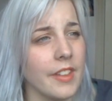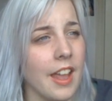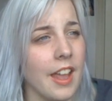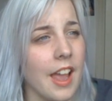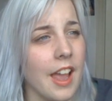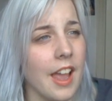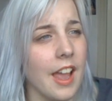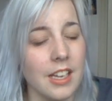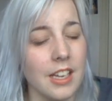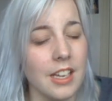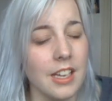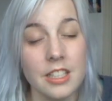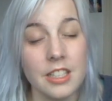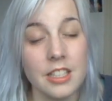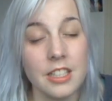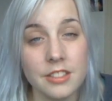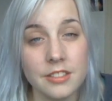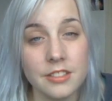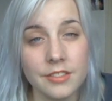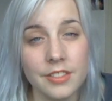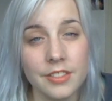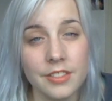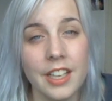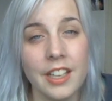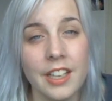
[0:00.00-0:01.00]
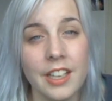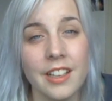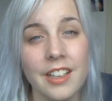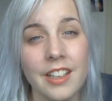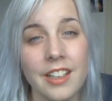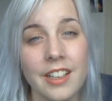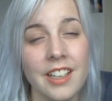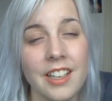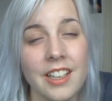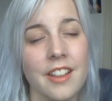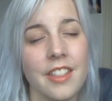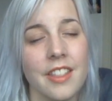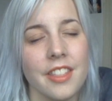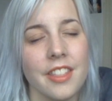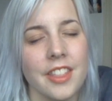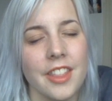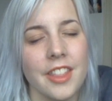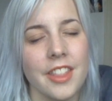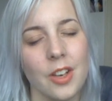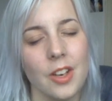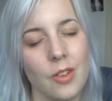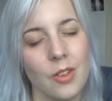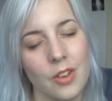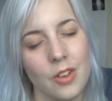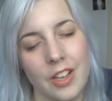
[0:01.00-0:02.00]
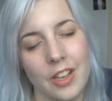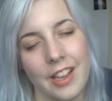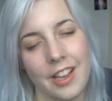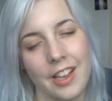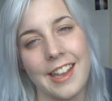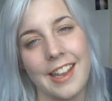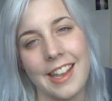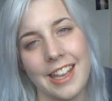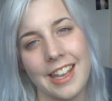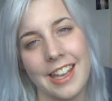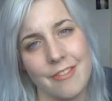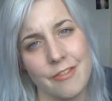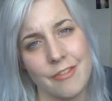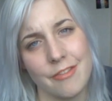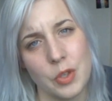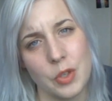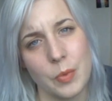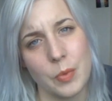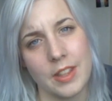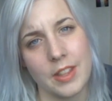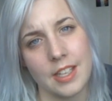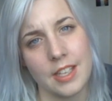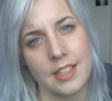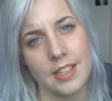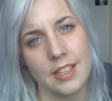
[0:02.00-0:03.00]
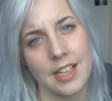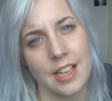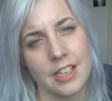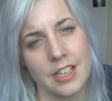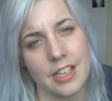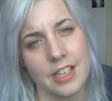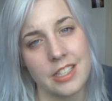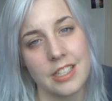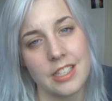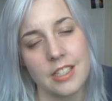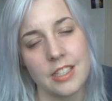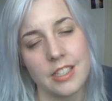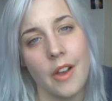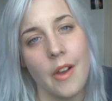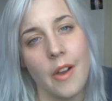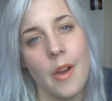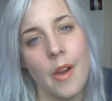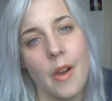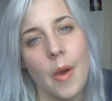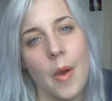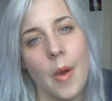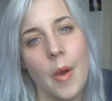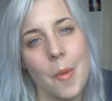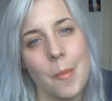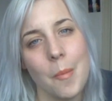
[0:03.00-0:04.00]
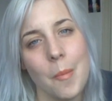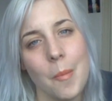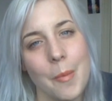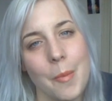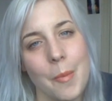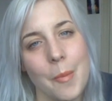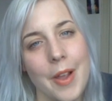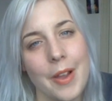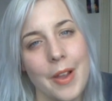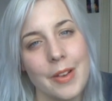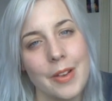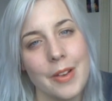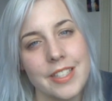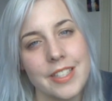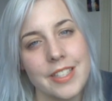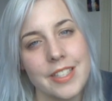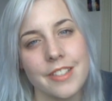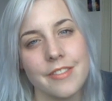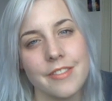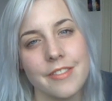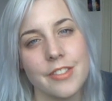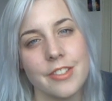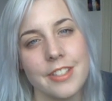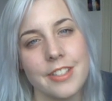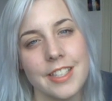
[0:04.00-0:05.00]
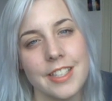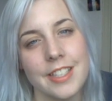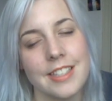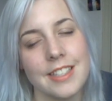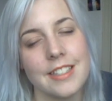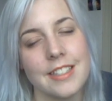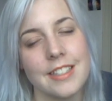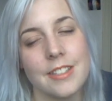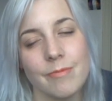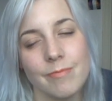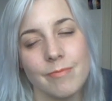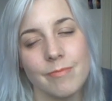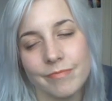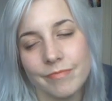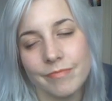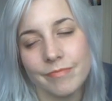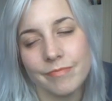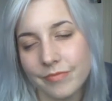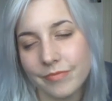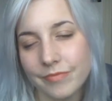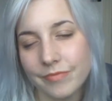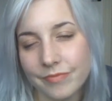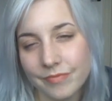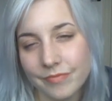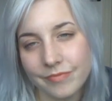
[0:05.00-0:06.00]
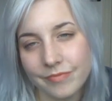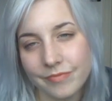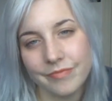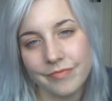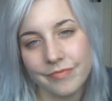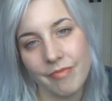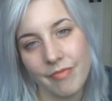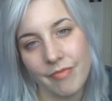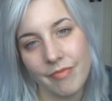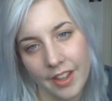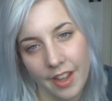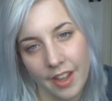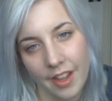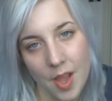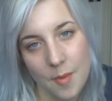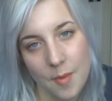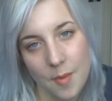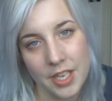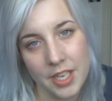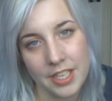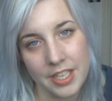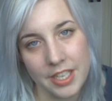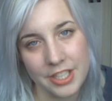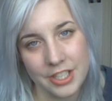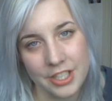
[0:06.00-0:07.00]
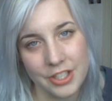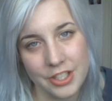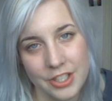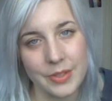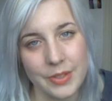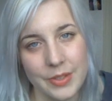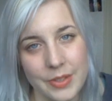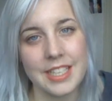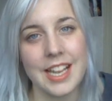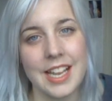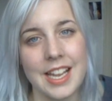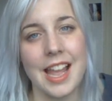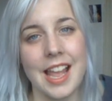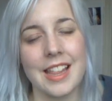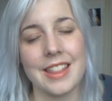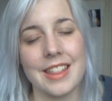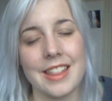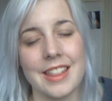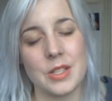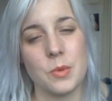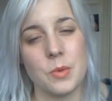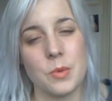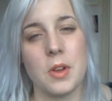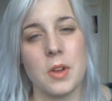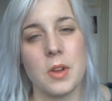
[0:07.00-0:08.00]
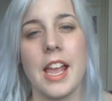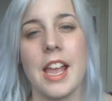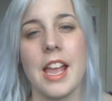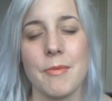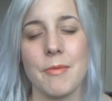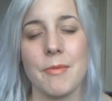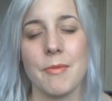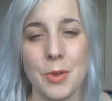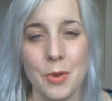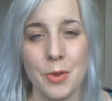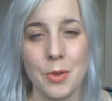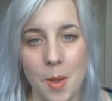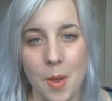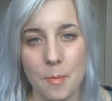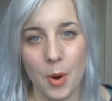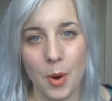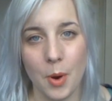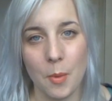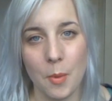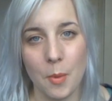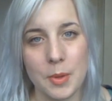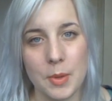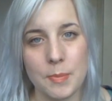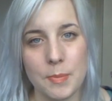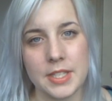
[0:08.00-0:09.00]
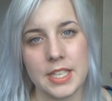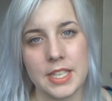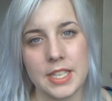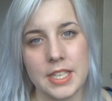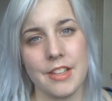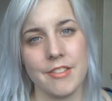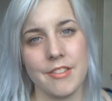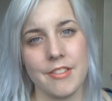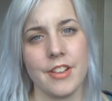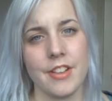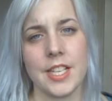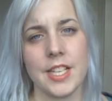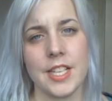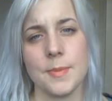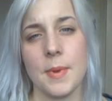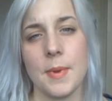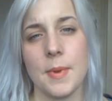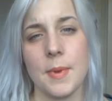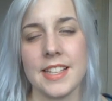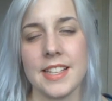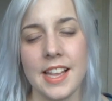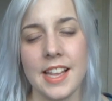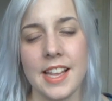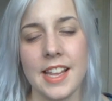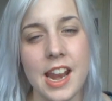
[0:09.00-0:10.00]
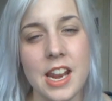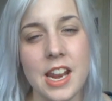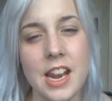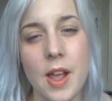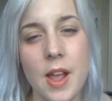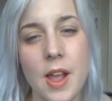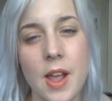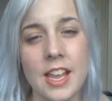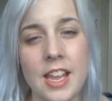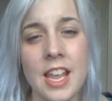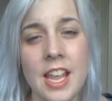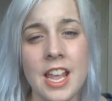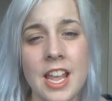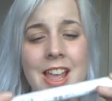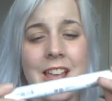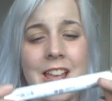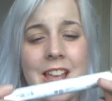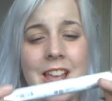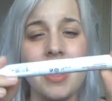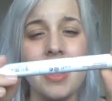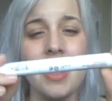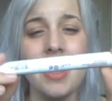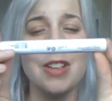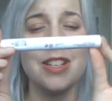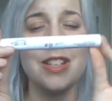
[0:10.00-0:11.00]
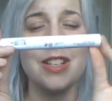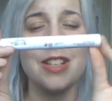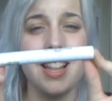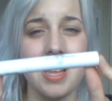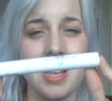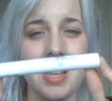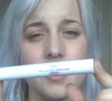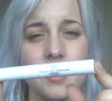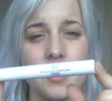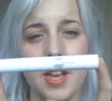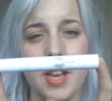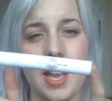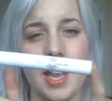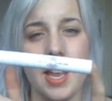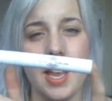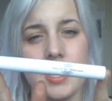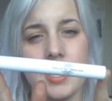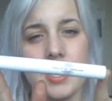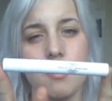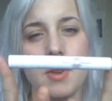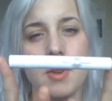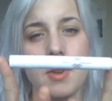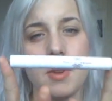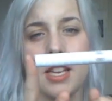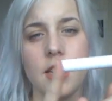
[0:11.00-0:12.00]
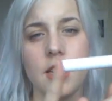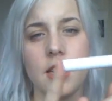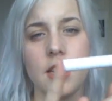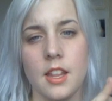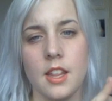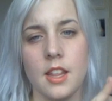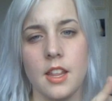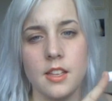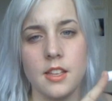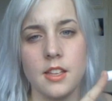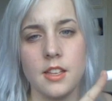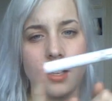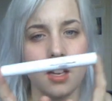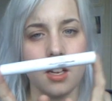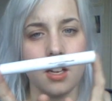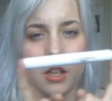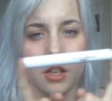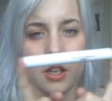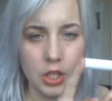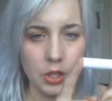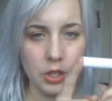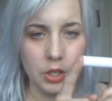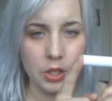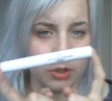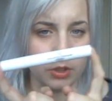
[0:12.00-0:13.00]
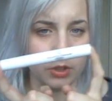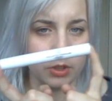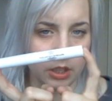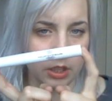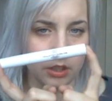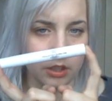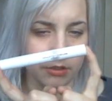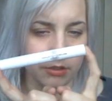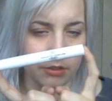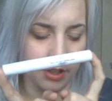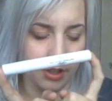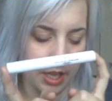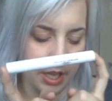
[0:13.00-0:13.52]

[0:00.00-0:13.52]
And I love the look it gives you with these lashes. But my only downfall is I'm allergic to it, and that's what gave me all my problems in the first place. But anyway, so that's why it has to be in things that I don't love,